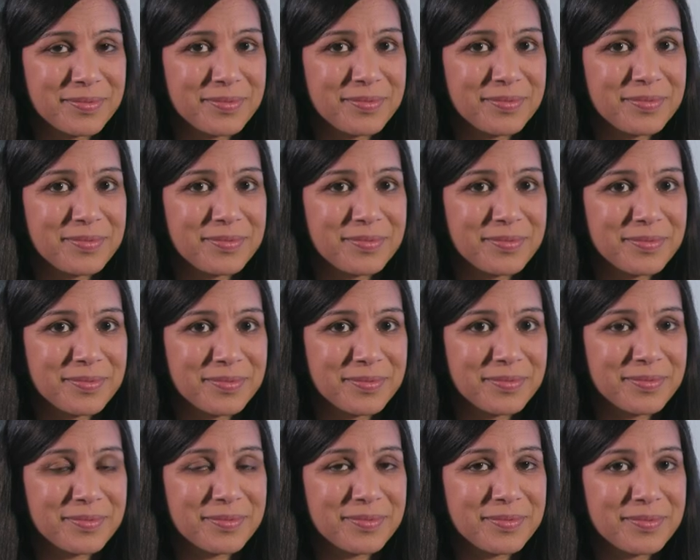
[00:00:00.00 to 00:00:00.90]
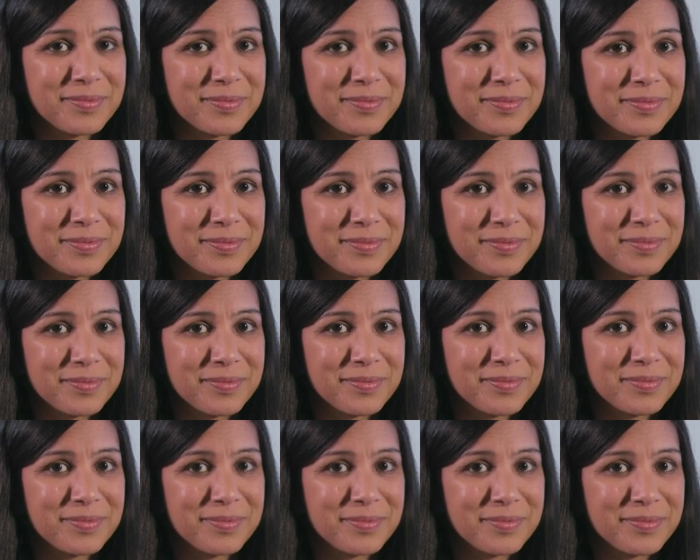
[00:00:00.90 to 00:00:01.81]

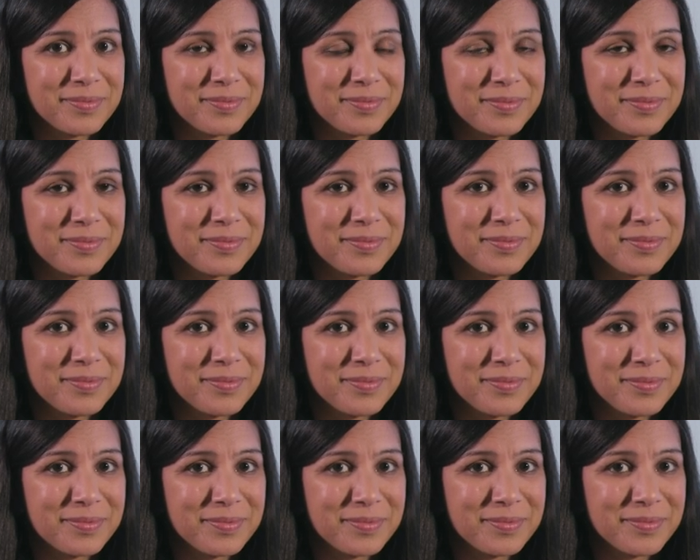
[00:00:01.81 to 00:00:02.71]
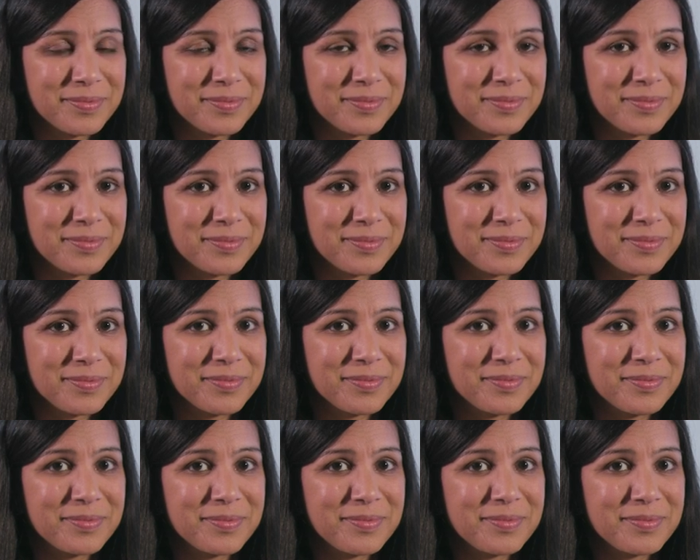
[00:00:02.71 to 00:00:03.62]

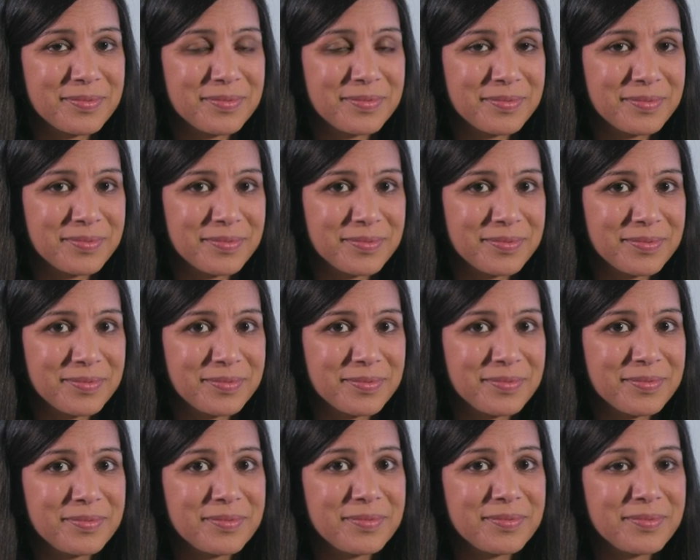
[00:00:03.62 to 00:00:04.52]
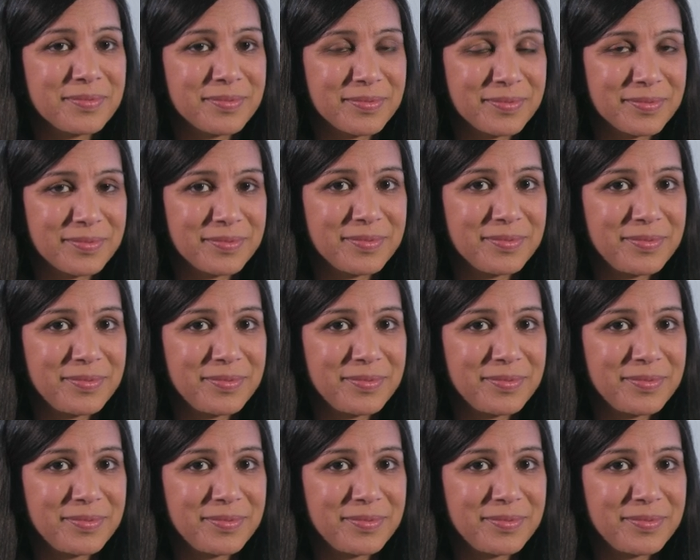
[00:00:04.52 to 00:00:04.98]
[no speech]